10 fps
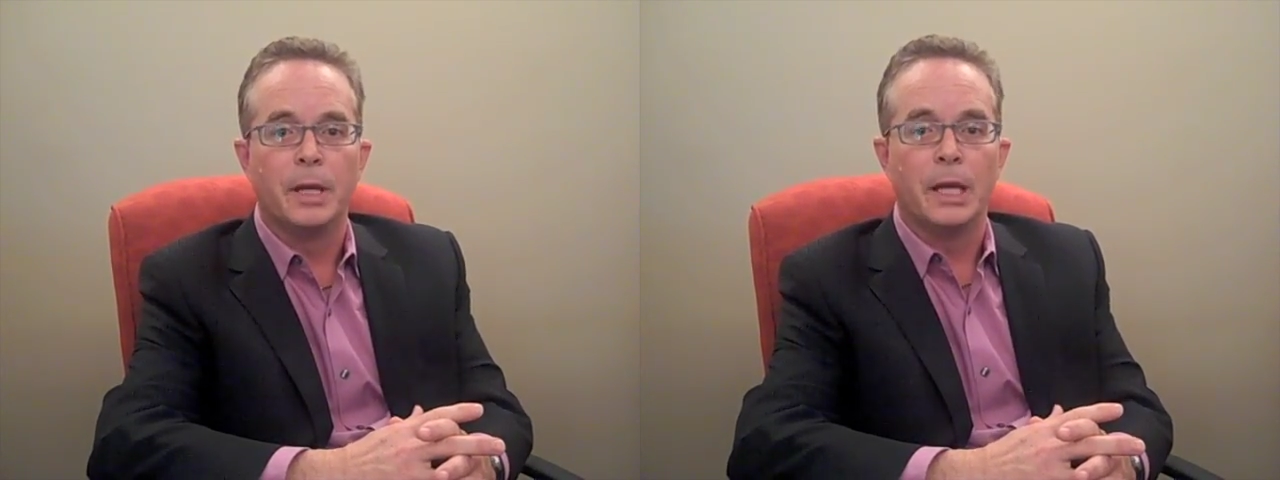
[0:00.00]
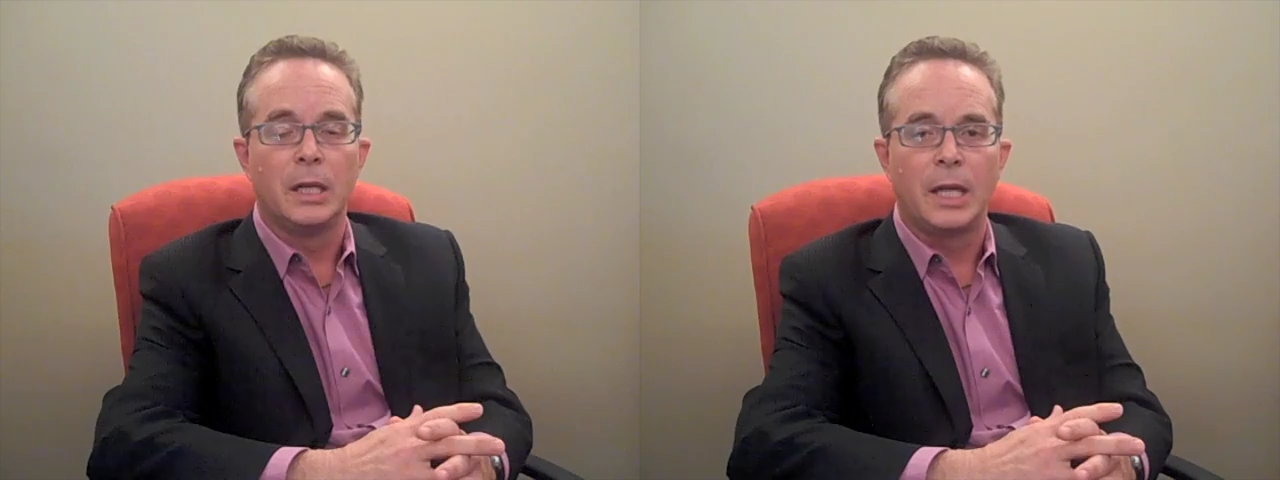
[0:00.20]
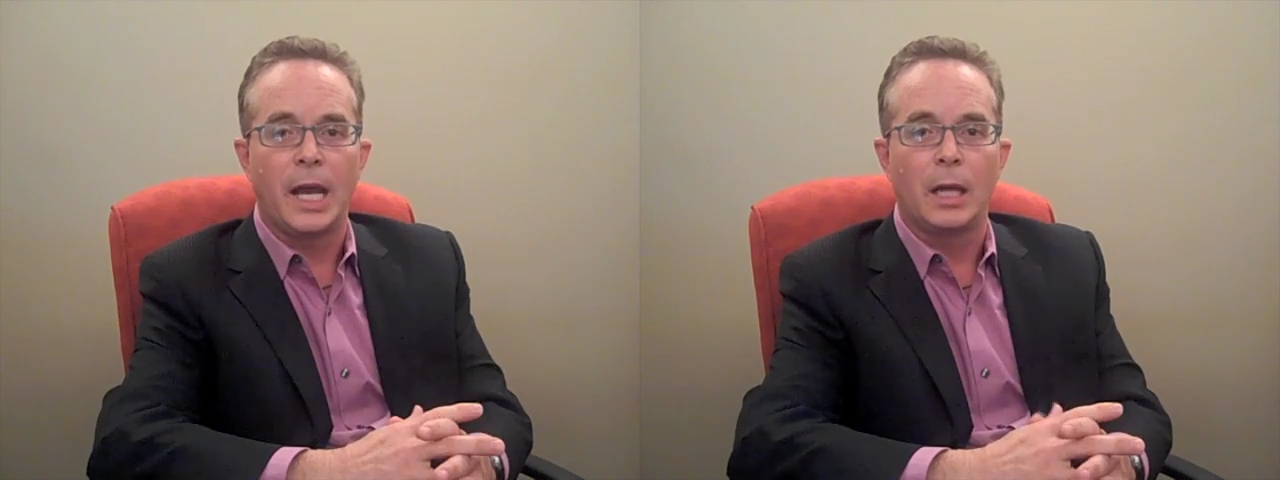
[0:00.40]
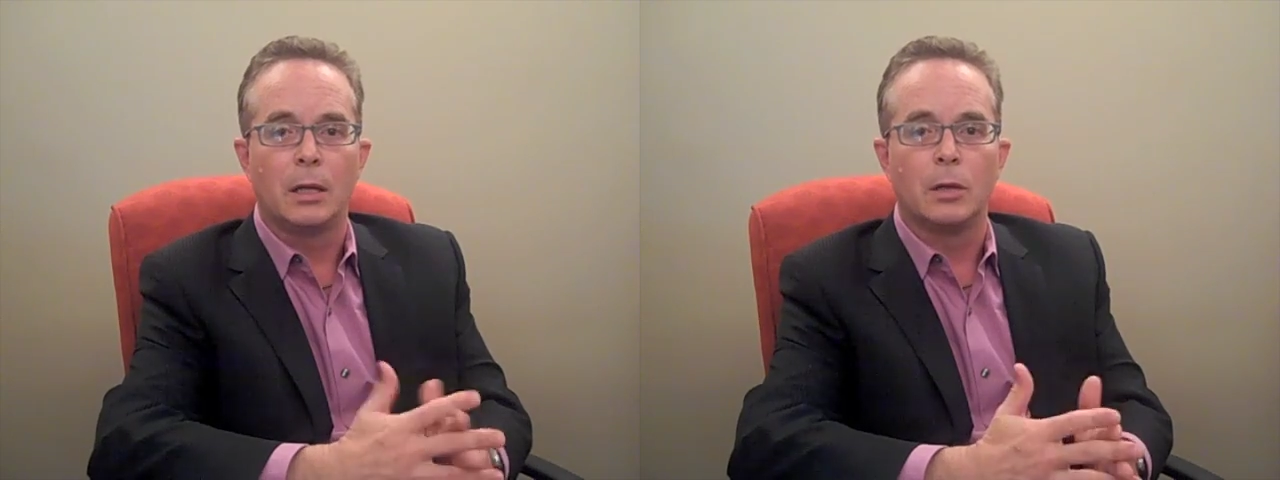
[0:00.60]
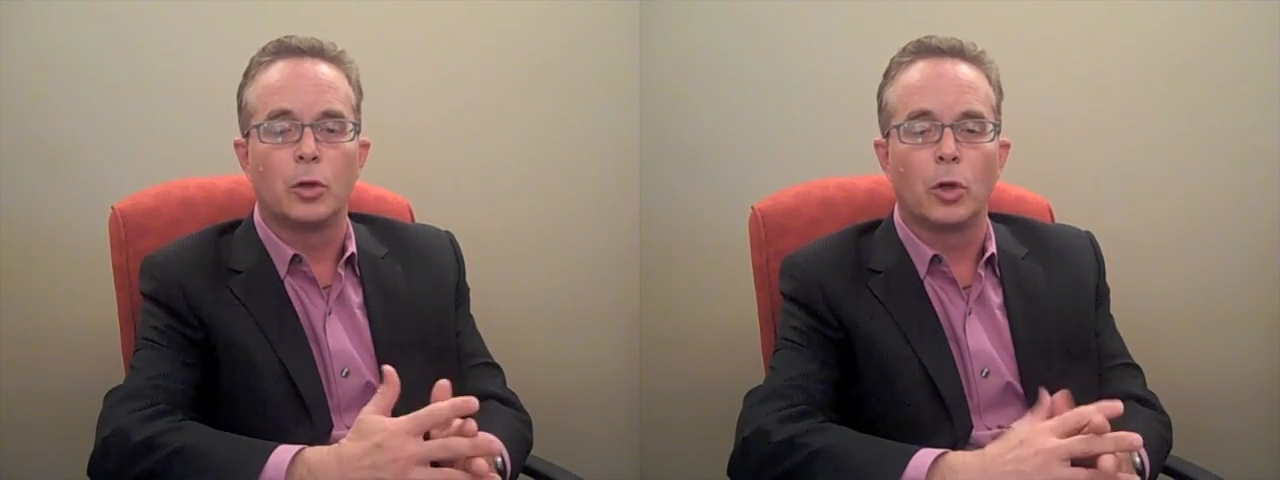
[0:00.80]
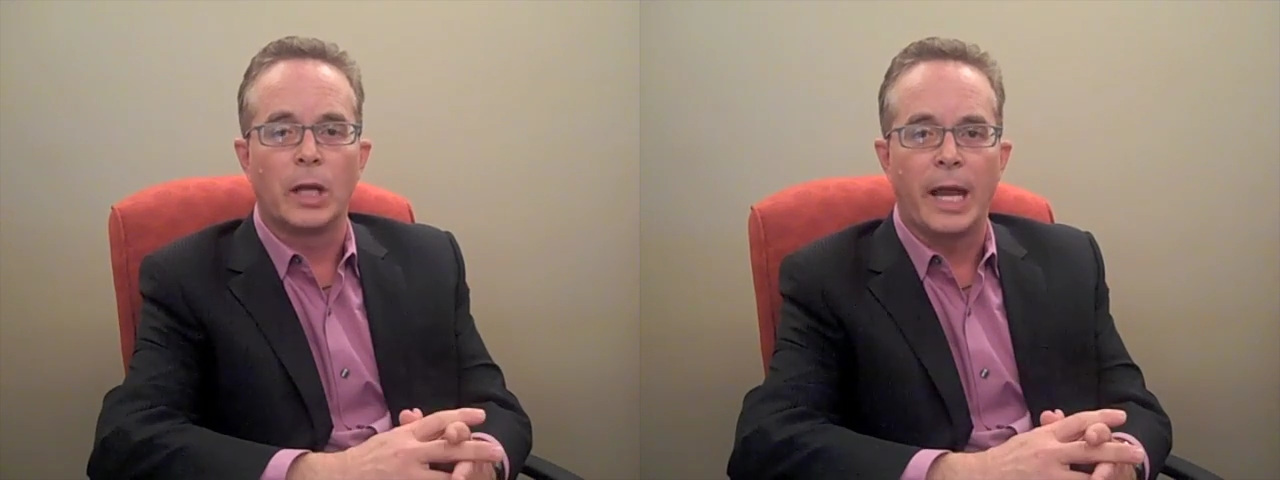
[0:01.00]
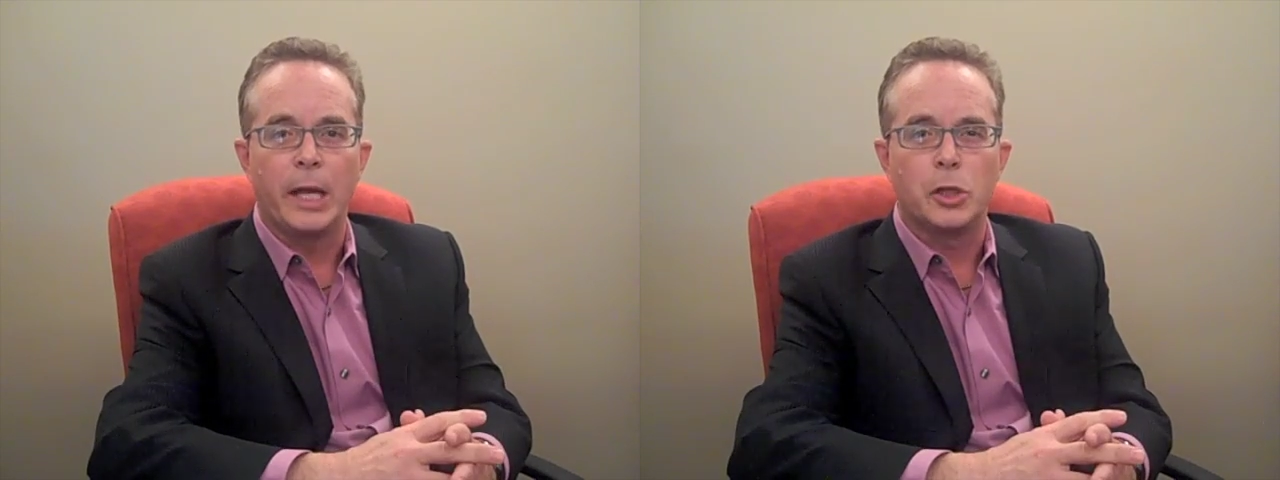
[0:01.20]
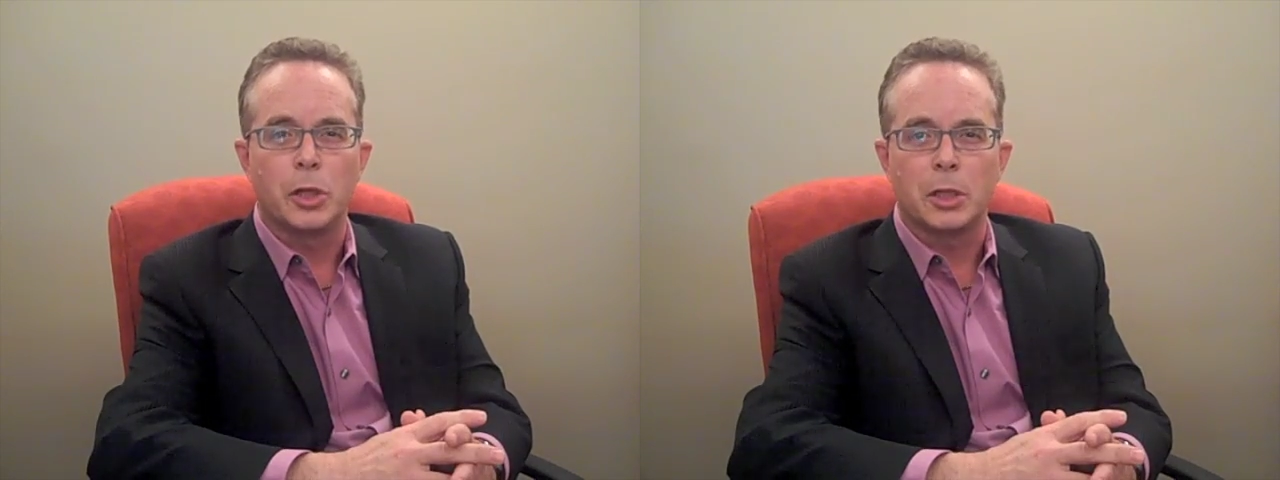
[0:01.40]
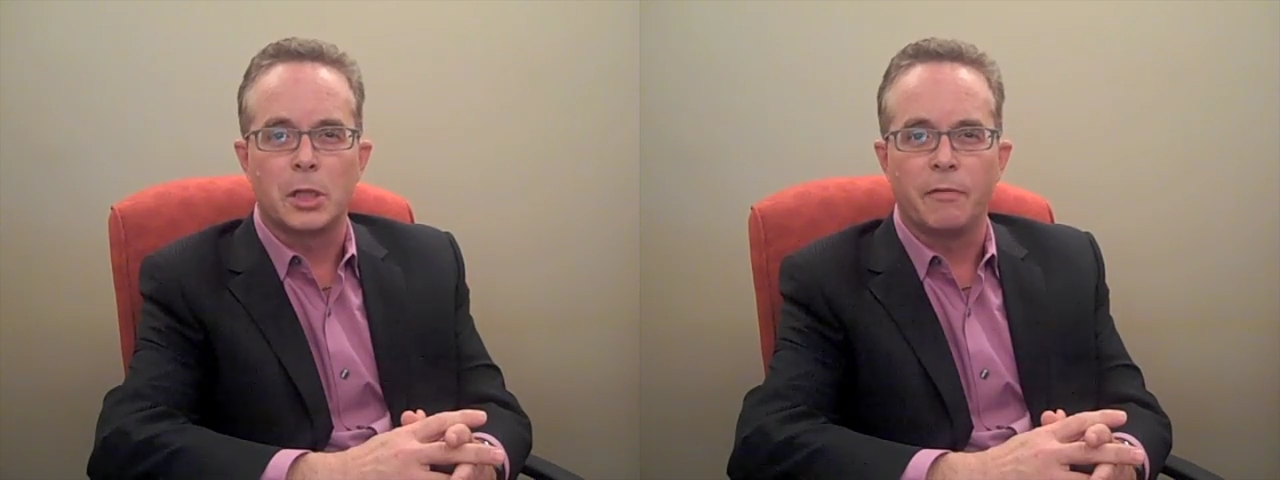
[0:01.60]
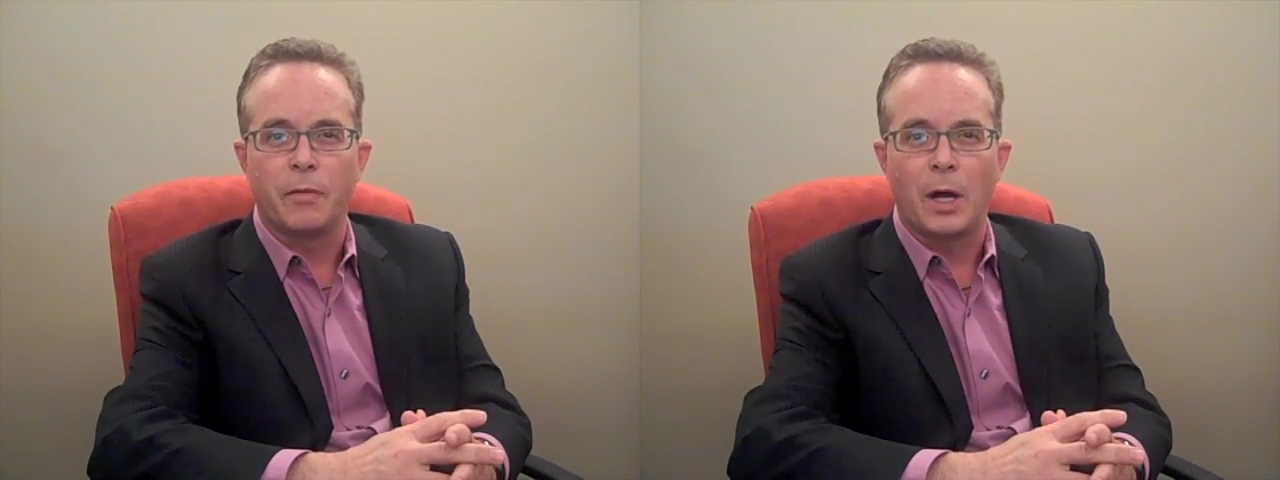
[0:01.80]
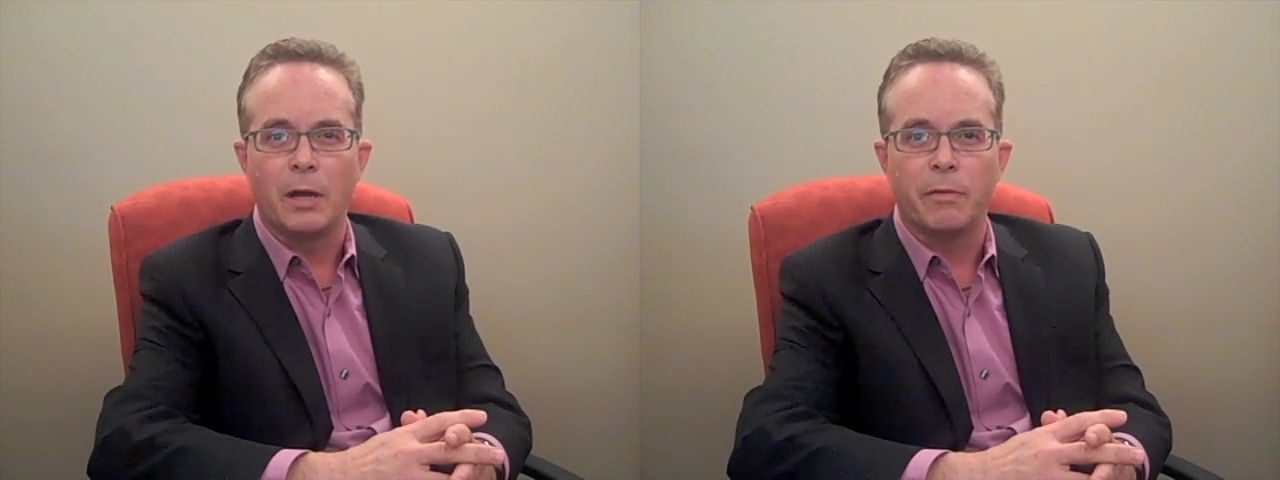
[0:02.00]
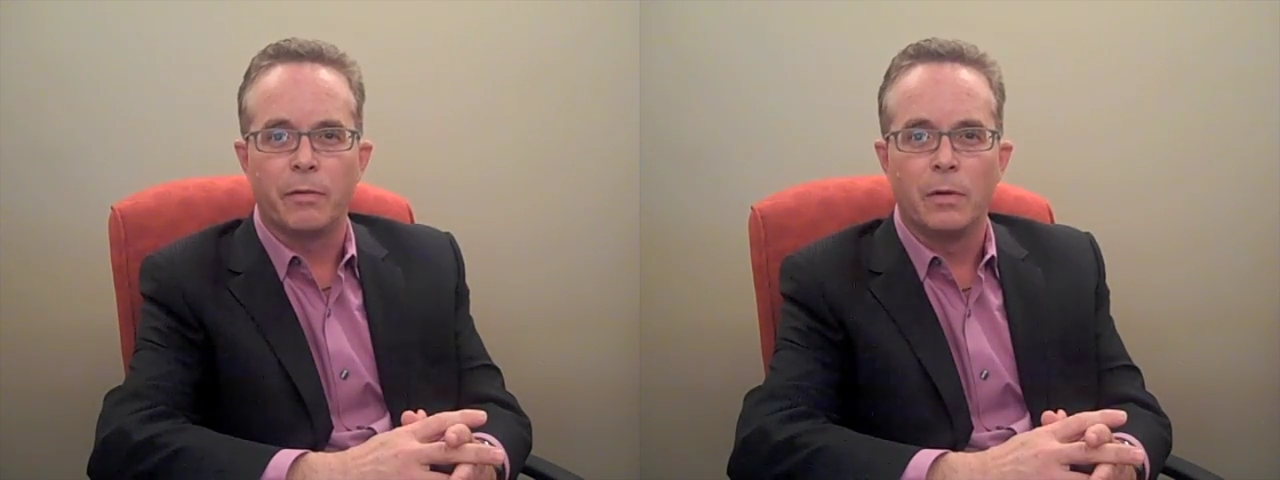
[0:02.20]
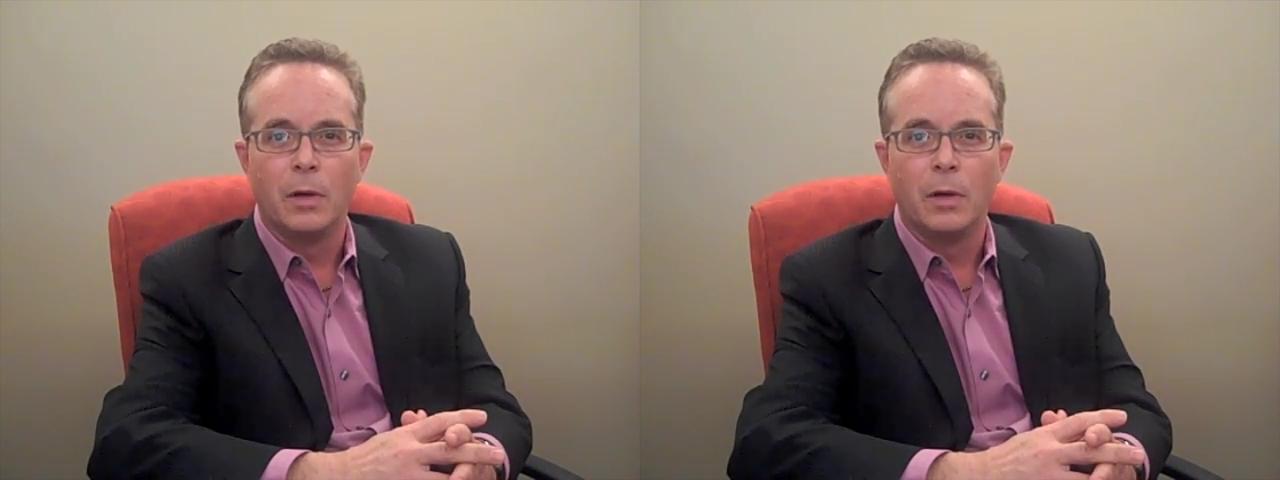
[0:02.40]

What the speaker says: in Canada turning age 65.